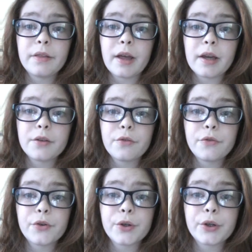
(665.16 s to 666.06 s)
Thanks
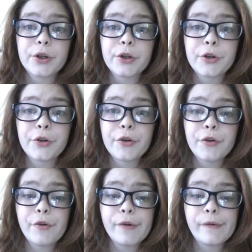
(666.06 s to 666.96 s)
for,
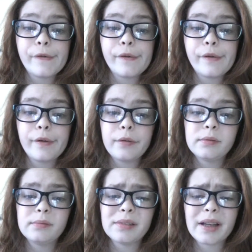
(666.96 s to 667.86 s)

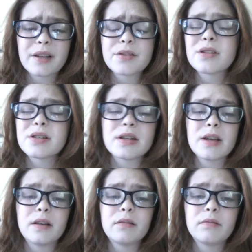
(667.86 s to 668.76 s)
I guess,
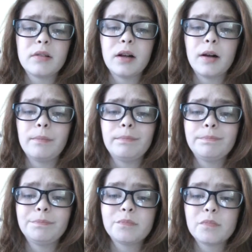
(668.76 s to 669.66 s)
listening.
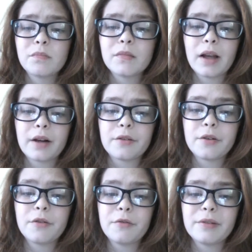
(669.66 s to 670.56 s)
I don't
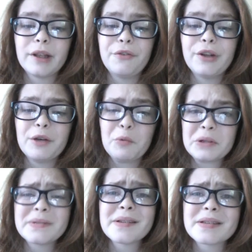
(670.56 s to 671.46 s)
know if
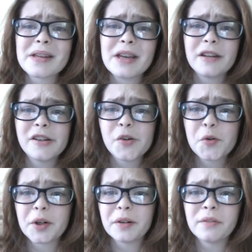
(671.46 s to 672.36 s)
anyone's listening
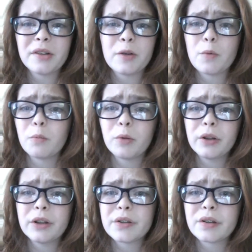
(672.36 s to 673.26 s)
or if anyone
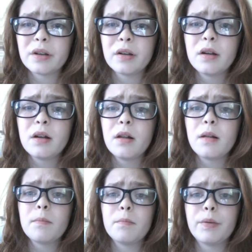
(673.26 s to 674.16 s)
will listen,
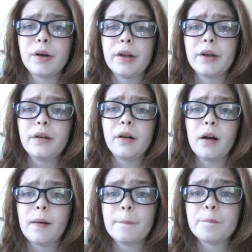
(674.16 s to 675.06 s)
but
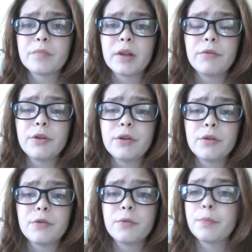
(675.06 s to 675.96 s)
if you
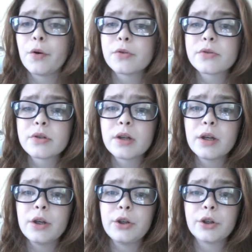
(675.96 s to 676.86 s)
do, post
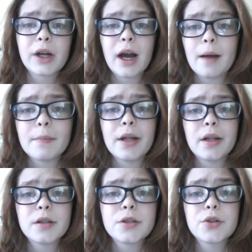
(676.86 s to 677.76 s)
your
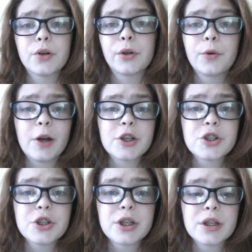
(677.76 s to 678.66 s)
comments or
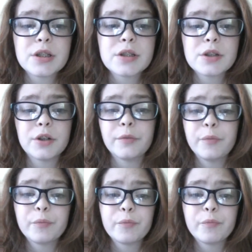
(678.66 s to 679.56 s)
questions or